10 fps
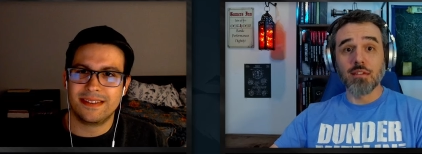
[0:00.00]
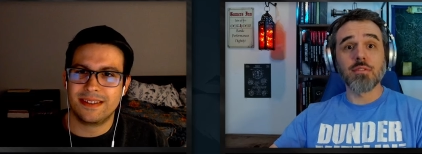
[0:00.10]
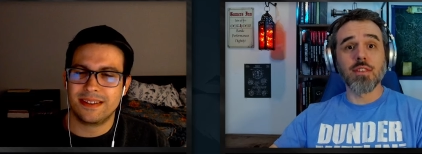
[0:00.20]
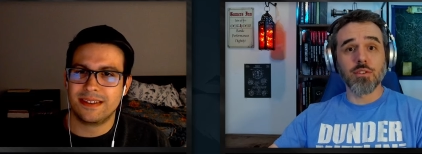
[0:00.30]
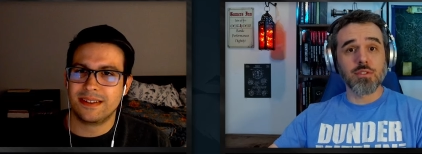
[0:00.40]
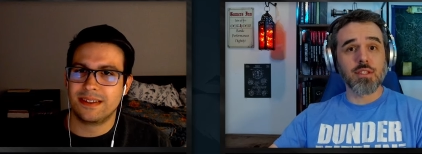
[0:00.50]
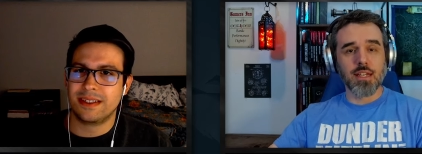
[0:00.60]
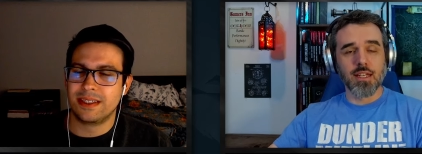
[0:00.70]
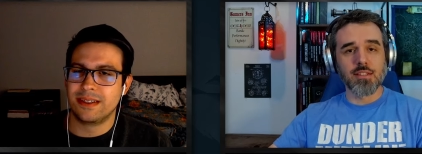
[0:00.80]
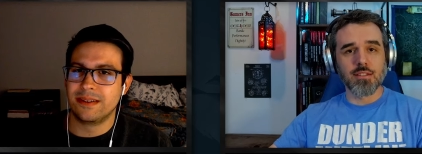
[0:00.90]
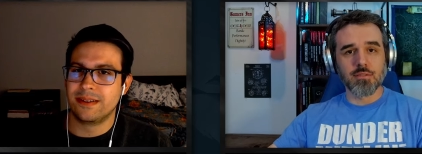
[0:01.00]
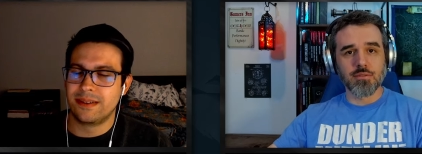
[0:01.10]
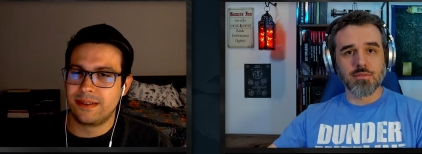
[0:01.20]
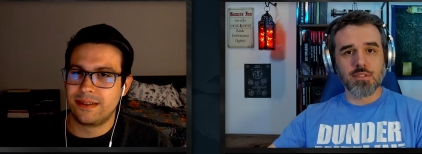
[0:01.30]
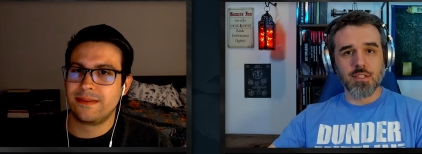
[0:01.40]
Speaker 1: give those kinds
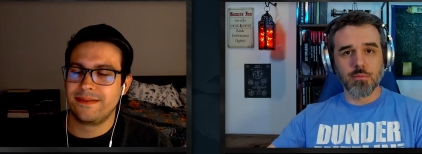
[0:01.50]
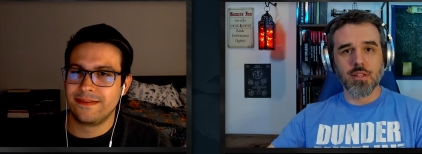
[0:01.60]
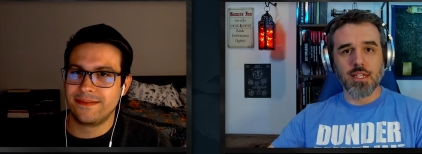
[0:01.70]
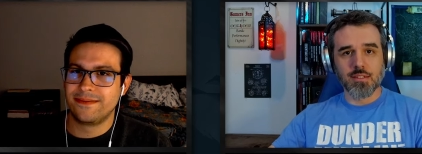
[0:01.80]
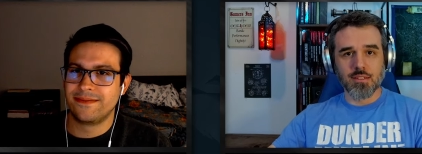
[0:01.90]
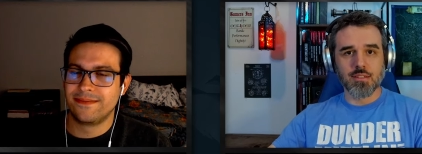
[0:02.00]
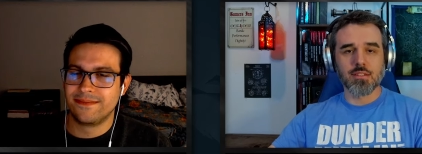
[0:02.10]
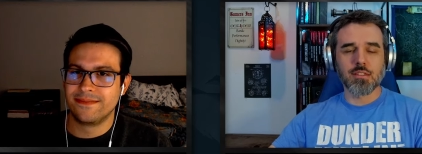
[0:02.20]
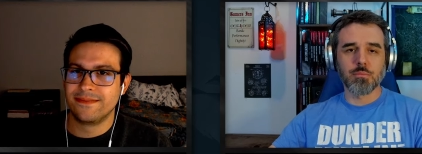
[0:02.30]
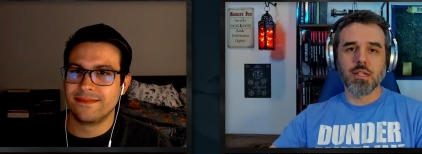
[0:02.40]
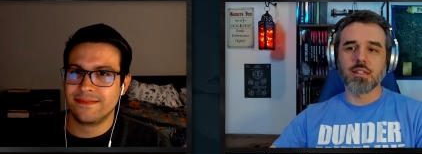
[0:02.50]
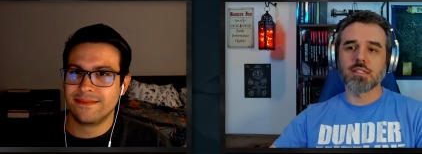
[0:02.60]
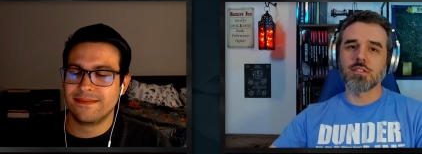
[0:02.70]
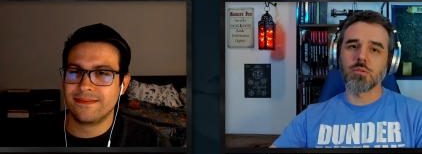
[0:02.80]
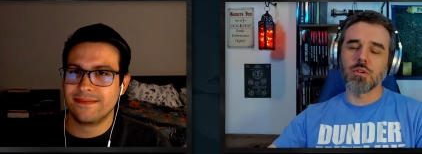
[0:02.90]
of subclasses spell
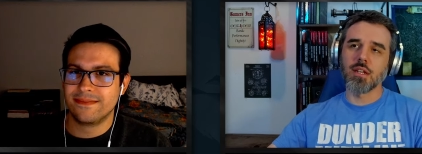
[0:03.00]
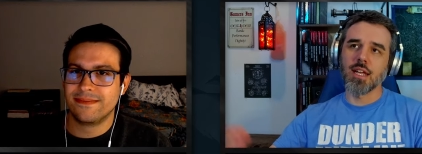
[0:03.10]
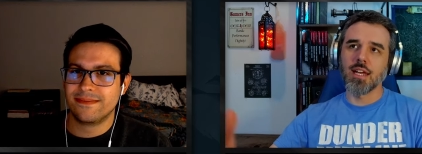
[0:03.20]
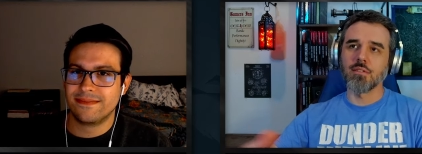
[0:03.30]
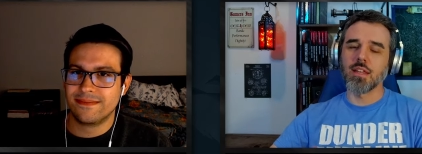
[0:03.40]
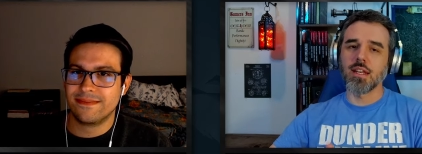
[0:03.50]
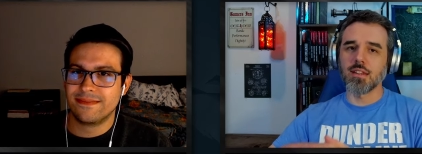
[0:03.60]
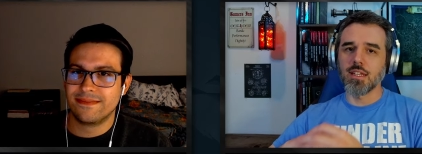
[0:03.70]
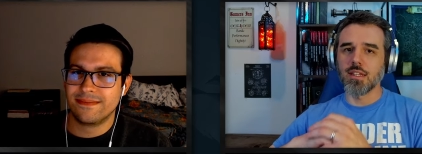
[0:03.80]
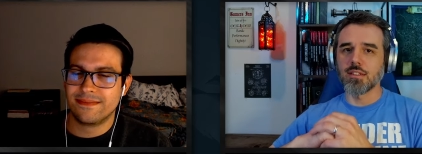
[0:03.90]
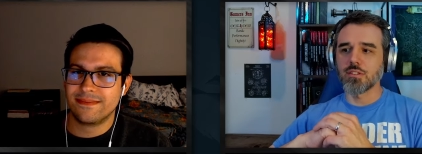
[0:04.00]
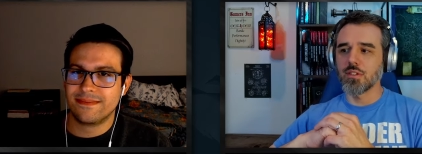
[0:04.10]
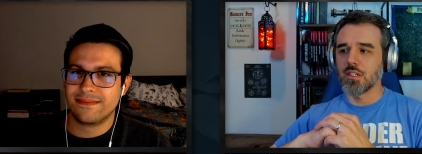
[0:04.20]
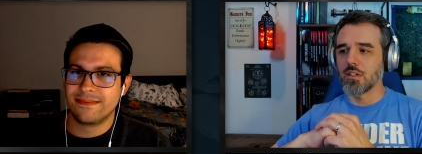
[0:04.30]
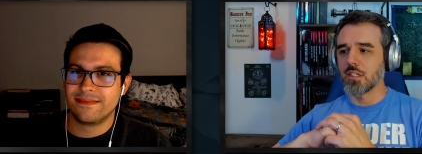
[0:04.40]
lists. So we're going to have that at the end
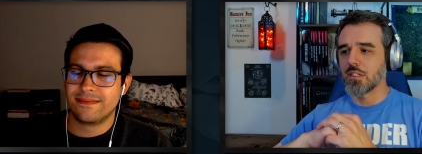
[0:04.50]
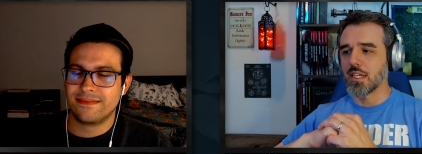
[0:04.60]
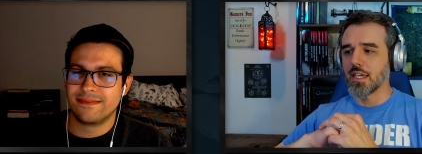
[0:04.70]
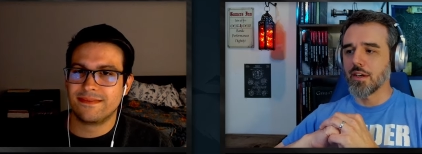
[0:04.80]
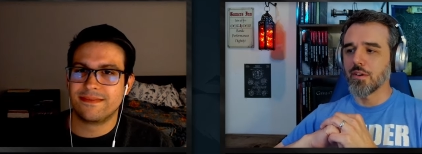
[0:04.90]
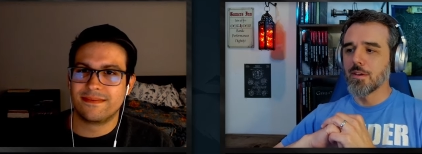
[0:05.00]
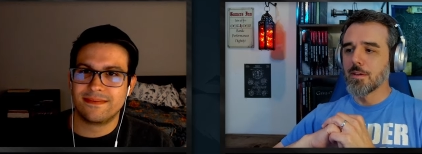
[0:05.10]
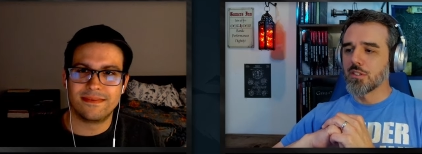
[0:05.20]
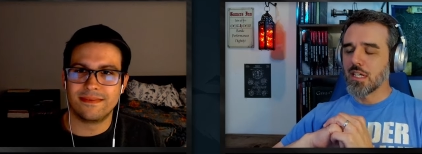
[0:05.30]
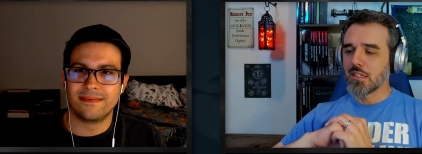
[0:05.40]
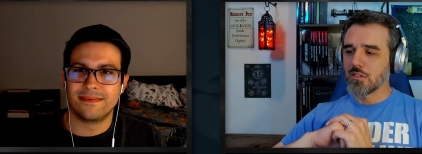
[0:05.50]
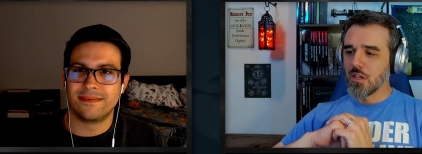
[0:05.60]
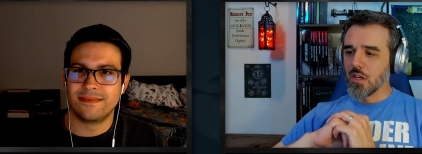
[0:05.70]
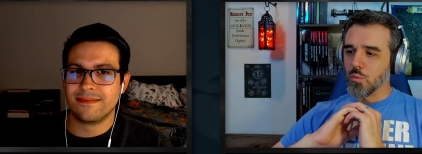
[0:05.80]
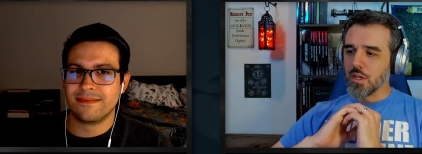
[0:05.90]
screen you can check out. But Josh,
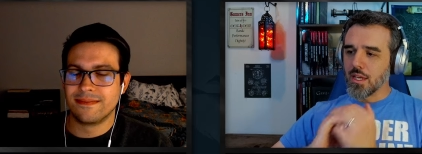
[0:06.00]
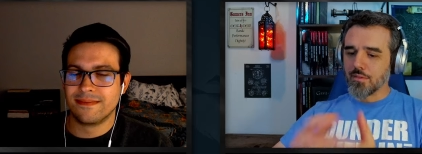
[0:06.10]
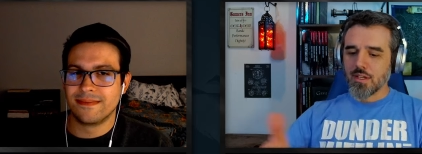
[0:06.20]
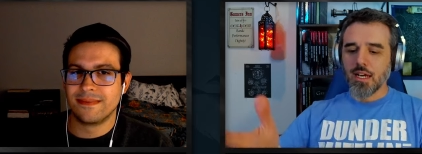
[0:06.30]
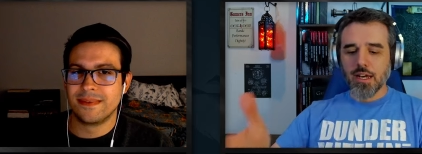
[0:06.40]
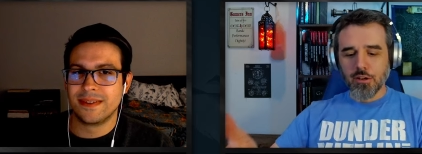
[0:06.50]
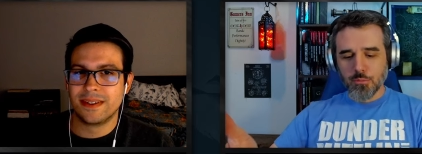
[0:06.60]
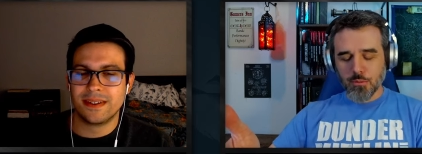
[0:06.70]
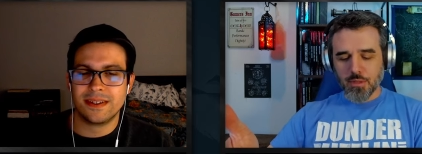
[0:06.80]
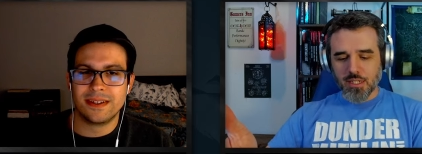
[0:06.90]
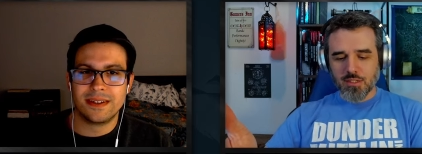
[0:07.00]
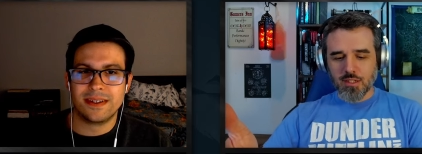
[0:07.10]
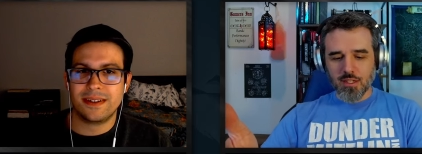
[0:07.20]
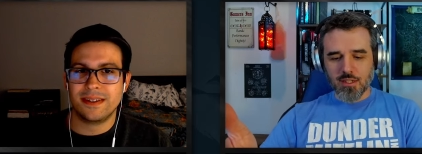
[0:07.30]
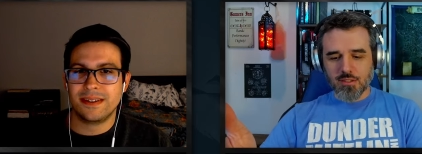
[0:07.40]
we have an honorable
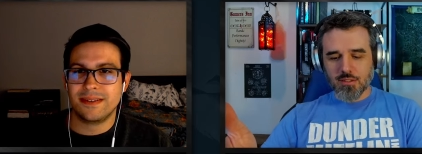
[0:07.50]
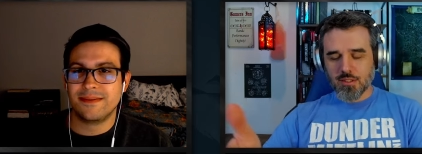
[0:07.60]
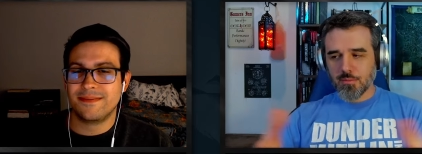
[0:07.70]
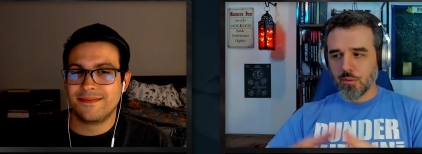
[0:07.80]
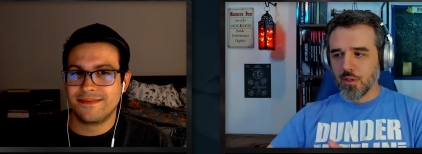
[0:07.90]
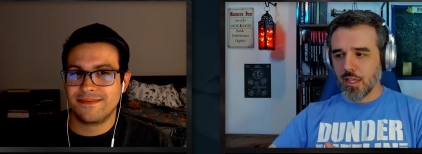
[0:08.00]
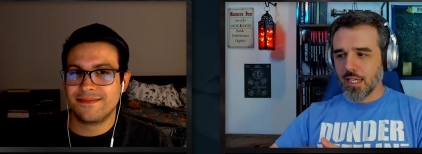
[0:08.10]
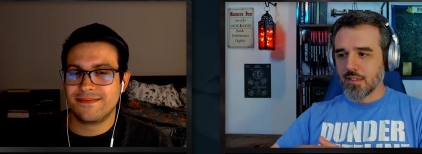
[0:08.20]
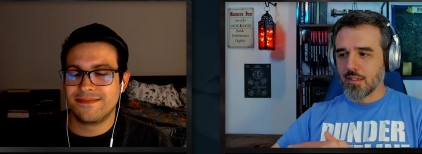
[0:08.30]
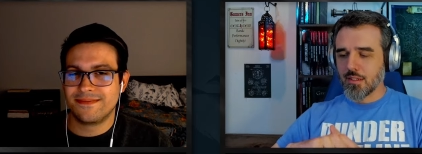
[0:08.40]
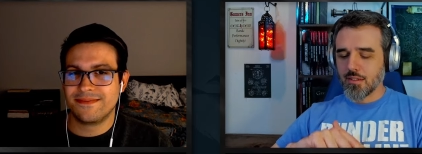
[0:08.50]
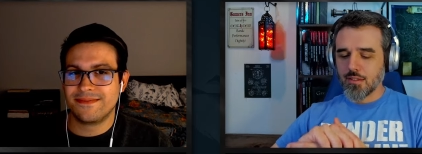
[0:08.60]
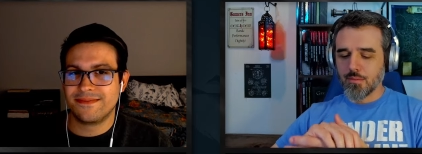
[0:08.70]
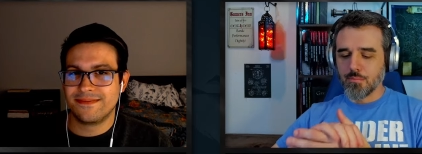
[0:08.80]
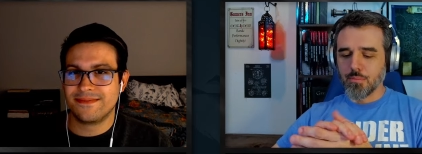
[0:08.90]
mention and it's something we like to
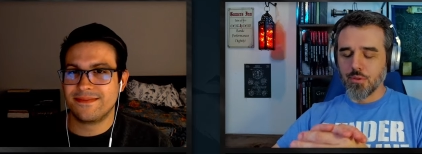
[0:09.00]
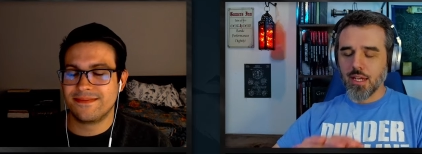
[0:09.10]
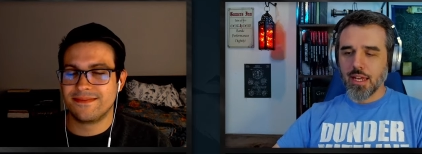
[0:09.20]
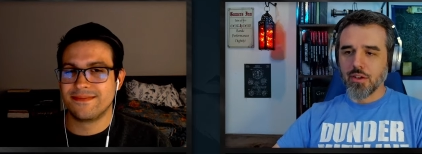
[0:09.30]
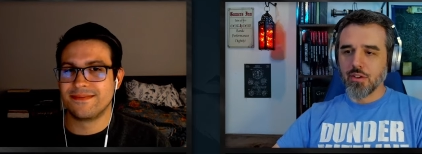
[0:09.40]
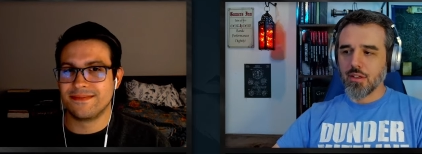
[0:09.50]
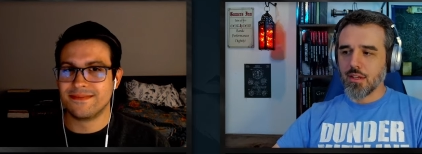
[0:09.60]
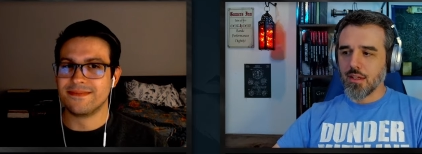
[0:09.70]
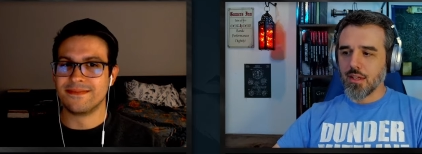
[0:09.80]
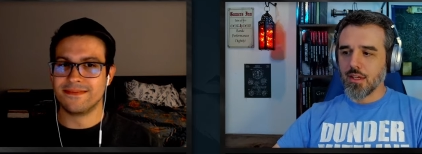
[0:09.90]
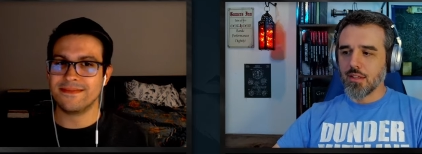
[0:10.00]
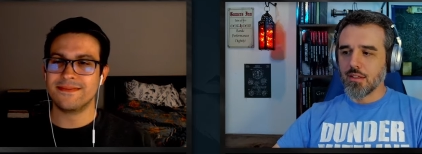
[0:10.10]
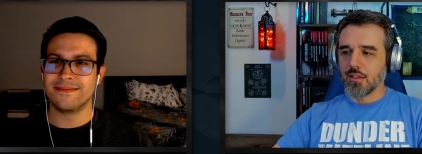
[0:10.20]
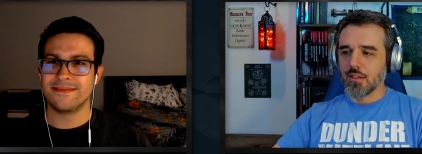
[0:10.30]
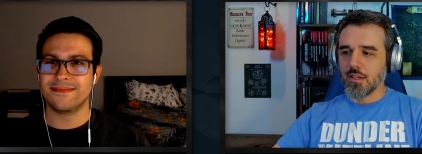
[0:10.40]
to bring out
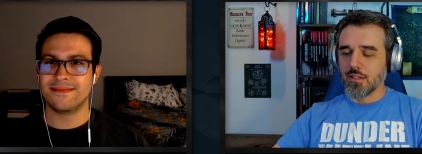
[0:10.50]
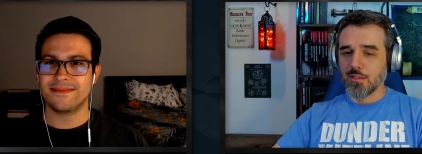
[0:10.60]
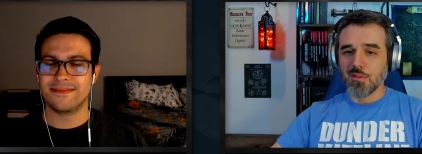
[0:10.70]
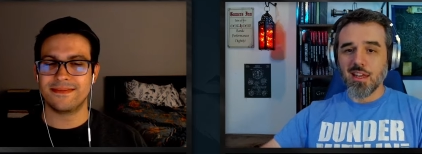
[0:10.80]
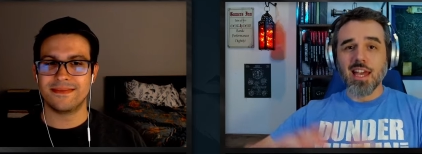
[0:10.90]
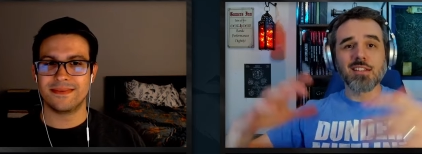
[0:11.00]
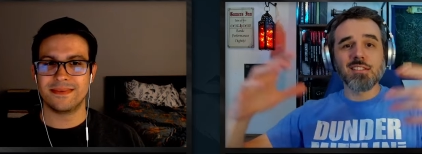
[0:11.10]
and it's something